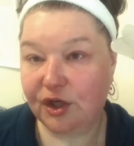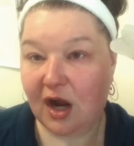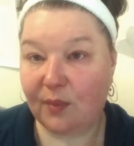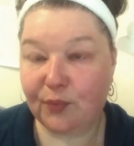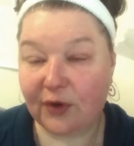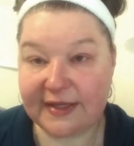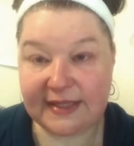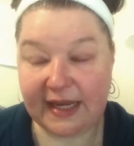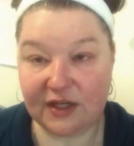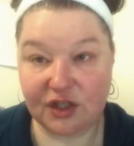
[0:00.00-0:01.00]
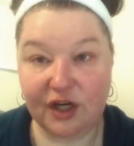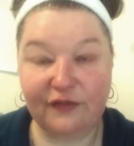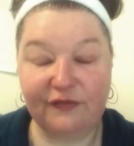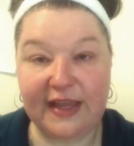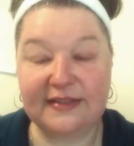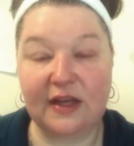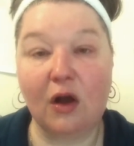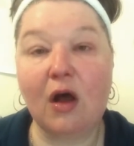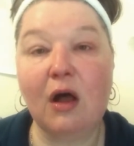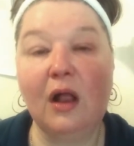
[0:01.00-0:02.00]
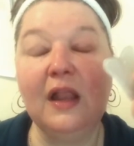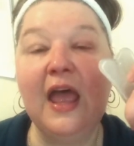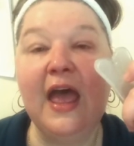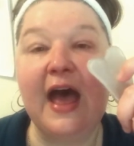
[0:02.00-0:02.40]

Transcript: you're not pressing into your face at all,